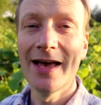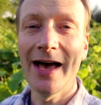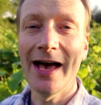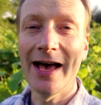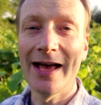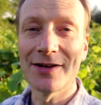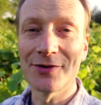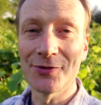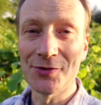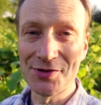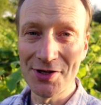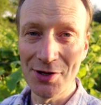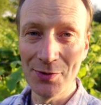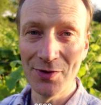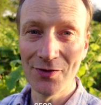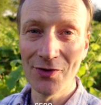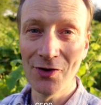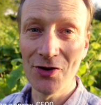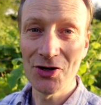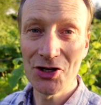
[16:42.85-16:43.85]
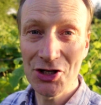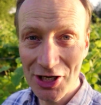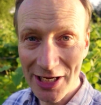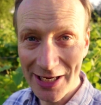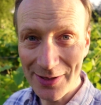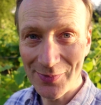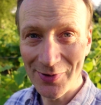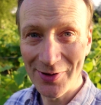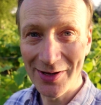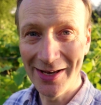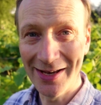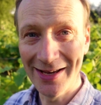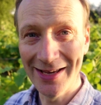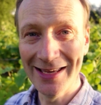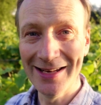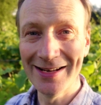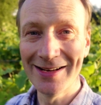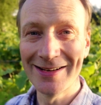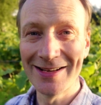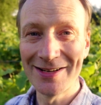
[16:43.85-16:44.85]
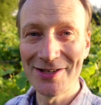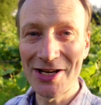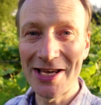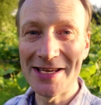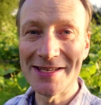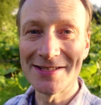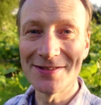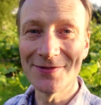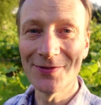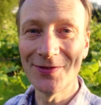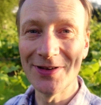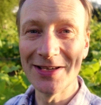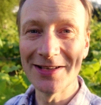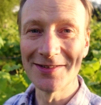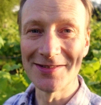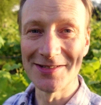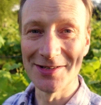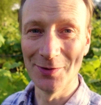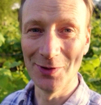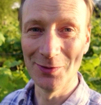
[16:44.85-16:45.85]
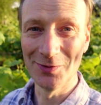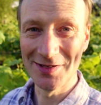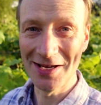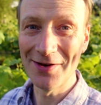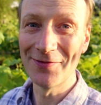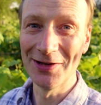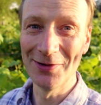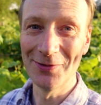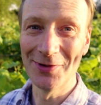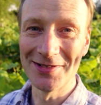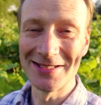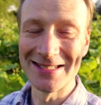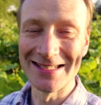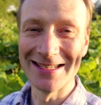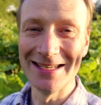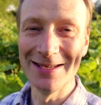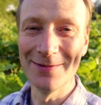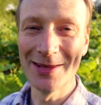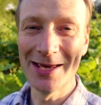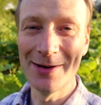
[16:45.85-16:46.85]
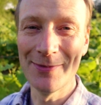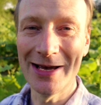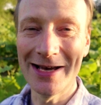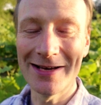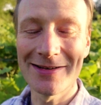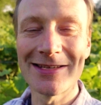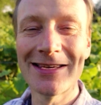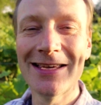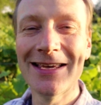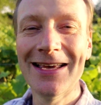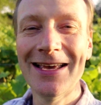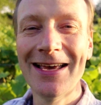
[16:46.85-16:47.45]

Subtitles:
And also we've got sheep in an adjacent field, so we definitely wanted to keep them out.